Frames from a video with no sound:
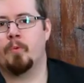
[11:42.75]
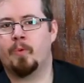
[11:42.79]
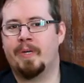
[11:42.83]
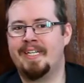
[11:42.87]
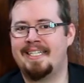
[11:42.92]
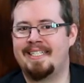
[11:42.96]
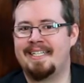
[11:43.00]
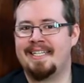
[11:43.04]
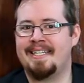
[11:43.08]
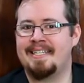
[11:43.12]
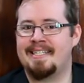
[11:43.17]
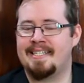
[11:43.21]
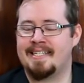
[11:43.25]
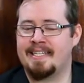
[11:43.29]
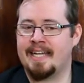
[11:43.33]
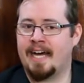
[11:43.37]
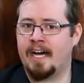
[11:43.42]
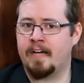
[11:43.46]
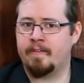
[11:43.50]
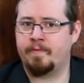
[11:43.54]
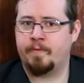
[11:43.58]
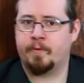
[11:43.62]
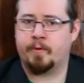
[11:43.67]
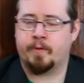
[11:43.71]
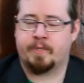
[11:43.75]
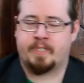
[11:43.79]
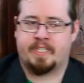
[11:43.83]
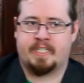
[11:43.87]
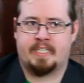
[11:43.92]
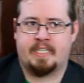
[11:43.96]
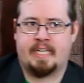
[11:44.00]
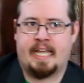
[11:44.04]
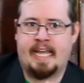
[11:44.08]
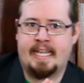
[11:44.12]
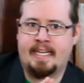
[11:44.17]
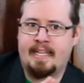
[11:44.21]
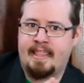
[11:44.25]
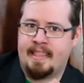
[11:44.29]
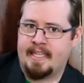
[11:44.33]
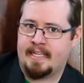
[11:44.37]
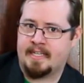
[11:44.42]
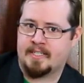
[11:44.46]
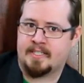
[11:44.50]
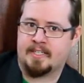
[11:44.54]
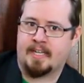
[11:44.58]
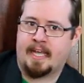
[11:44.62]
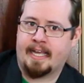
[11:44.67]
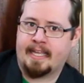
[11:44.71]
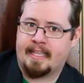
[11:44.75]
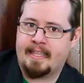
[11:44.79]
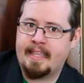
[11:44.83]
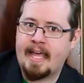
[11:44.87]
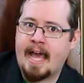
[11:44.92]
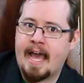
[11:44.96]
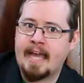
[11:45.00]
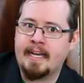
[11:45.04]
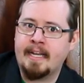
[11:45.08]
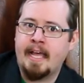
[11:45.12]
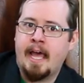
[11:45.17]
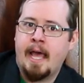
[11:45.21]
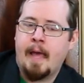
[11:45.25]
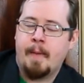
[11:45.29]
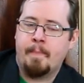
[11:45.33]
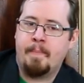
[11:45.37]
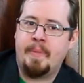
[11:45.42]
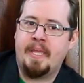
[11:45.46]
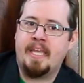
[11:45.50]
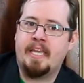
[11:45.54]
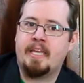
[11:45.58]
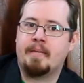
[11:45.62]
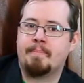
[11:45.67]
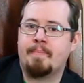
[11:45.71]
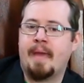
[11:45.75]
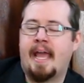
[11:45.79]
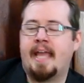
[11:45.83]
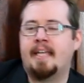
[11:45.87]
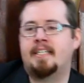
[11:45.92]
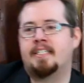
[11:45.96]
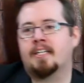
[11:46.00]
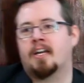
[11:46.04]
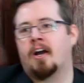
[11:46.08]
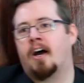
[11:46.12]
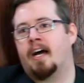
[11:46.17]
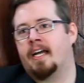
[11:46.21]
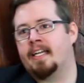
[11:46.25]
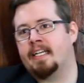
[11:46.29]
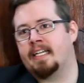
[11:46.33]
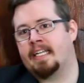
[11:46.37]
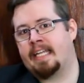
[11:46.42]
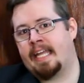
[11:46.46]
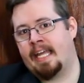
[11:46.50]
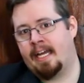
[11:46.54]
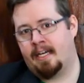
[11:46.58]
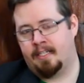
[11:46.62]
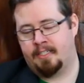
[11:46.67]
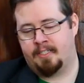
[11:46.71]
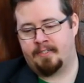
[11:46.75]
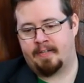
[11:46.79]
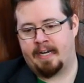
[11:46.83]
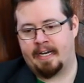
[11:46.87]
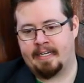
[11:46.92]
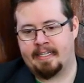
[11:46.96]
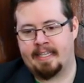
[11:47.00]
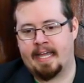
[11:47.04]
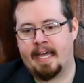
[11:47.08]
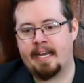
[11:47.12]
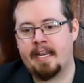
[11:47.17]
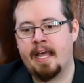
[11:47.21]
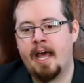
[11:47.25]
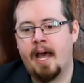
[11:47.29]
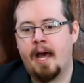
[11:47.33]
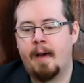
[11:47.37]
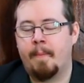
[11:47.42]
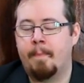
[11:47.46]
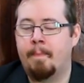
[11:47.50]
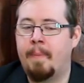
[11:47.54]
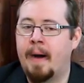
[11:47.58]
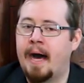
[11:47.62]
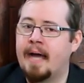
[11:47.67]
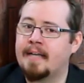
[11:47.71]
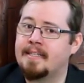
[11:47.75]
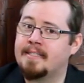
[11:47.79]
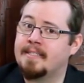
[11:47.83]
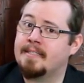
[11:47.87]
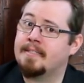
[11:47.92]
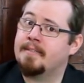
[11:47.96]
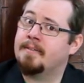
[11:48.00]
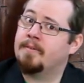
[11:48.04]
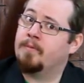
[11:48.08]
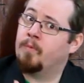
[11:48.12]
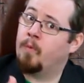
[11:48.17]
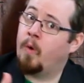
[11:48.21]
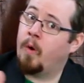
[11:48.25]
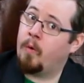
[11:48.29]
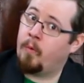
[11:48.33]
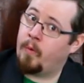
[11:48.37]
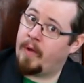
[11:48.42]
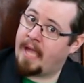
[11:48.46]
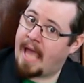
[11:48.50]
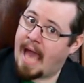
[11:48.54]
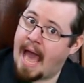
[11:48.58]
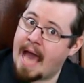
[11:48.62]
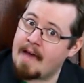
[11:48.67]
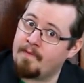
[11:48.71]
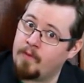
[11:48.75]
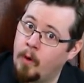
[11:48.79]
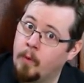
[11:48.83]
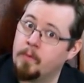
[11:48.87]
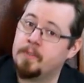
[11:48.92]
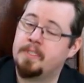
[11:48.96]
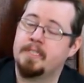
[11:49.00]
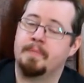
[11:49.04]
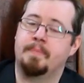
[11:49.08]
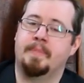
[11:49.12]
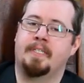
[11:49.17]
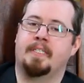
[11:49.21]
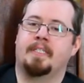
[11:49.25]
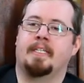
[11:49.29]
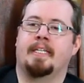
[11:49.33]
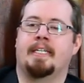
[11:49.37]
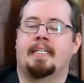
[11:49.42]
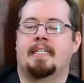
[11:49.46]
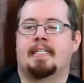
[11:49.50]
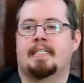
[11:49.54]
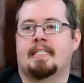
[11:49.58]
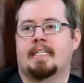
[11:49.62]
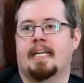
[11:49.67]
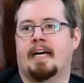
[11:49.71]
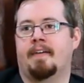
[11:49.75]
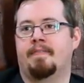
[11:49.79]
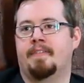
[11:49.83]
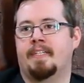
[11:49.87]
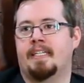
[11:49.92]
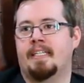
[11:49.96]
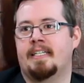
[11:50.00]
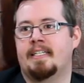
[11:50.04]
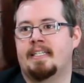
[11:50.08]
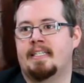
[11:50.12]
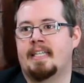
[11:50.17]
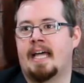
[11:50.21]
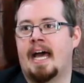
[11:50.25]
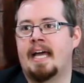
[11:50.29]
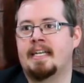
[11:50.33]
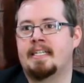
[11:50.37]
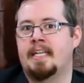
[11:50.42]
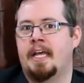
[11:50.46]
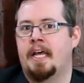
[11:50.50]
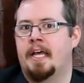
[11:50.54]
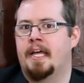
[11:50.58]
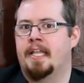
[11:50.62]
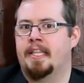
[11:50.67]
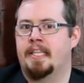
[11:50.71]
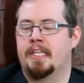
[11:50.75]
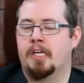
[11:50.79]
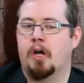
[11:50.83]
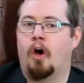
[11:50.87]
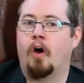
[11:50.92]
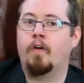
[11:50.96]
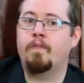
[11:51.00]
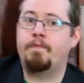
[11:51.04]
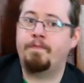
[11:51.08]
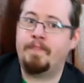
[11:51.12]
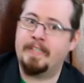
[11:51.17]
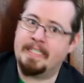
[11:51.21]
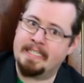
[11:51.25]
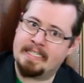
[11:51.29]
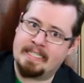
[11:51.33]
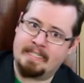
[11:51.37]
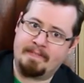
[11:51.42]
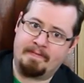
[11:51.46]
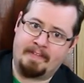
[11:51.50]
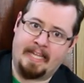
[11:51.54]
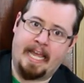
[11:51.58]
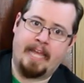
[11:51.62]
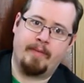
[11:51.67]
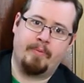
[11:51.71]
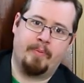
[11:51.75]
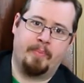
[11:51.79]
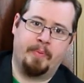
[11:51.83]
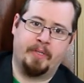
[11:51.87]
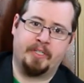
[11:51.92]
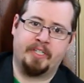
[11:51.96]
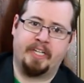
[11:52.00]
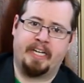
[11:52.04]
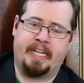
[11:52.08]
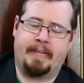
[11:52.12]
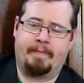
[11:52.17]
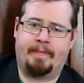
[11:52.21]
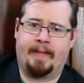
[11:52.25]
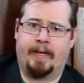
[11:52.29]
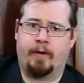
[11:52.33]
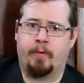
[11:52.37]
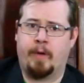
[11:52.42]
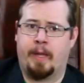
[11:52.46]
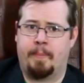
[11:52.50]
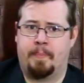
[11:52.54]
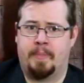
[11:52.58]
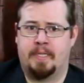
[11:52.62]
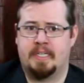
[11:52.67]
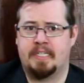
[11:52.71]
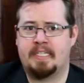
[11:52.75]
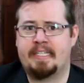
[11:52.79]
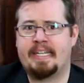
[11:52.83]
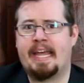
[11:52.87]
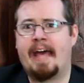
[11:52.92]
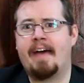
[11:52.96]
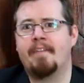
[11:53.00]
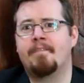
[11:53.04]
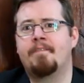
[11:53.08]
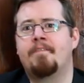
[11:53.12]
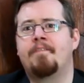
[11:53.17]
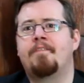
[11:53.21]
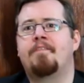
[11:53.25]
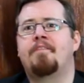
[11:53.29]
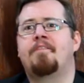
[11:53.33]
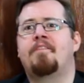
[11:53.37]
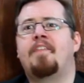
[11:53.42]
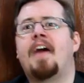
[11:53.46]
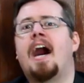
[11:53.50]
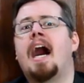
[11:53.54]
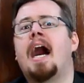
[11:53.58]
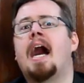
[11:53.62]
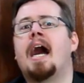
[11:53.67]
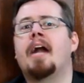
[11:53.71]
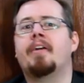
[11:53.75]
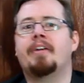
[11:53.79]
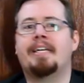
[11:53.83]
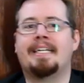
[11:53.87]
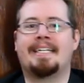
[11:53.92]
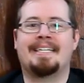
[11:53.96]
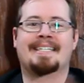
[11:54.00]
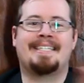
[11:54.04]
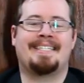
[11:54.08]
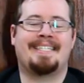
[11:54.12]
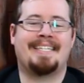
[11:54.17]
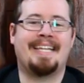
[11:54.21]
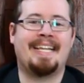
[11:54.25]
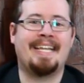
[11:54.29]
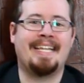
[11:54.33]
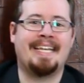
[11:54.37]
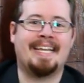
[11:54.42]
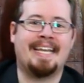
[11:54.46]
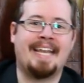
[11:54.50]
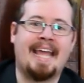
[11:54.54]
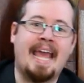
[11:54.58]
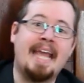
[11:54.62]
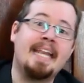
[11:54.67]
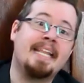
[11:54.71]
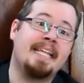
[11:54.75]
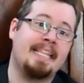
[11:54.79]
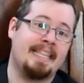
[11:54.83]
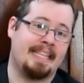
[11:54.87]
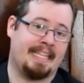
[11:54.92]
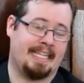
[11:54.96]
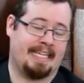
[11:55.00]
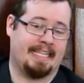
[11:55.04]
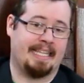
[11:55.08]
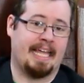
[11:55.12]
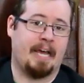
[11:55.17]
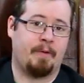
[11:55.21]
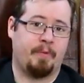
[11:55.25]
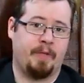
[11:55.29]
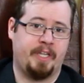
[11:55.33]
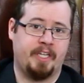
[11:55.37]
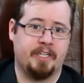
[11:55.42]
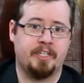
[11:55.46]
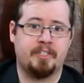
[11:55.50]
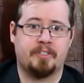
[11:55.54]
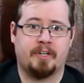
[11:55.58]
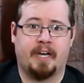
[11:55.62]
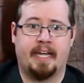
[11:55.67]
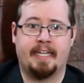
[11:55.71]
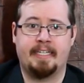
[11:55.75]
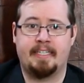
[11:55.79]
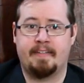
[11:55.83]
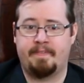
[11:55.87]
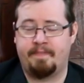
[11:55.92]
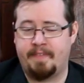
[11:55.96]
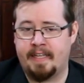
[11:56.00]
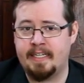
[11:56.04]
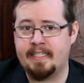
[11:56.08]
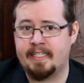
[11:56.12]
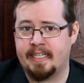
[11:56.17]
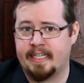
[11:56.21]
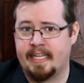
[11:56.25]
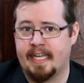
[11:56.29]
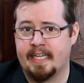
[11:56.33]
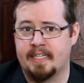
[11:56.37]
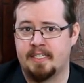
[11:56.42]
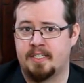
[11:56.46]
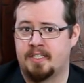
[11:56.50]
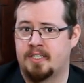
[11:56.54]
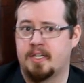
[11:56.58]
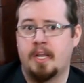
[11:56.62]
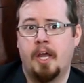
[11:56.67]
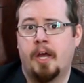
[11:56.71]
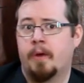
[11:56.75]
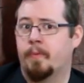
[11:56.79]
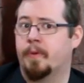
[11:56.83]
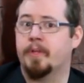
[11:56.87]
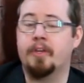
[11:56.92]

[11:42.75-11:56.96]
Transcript: We see star forts and things like that being made to kind of counteract that, but what we have ultimately discovered is that the offensive capability of our weapons have far exceeded anything that we can try and defend against.